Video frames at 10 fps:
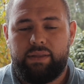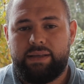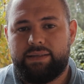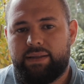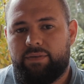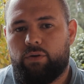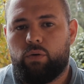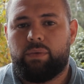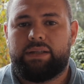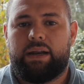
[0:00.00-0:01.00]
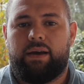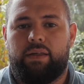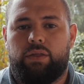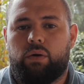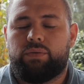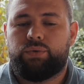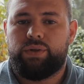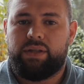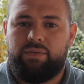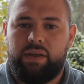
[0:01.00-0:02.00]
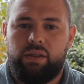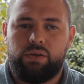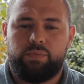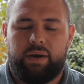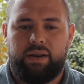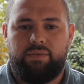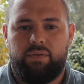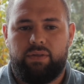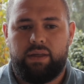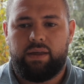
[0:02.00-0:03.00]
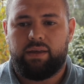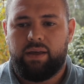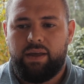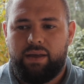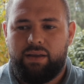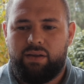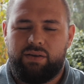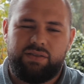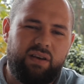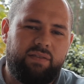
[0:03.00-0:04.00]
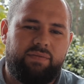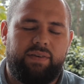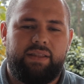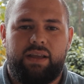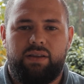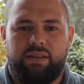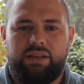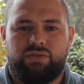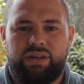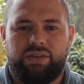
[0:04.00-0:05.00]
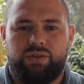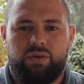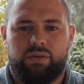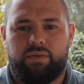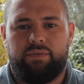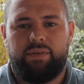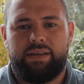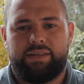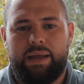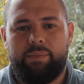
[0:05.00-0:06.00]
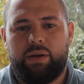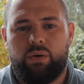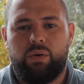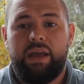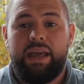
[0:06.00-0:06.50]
This is the format that I thought of doing the videos, but if you think, you know, it's not a thing that interests you or something, just let me know.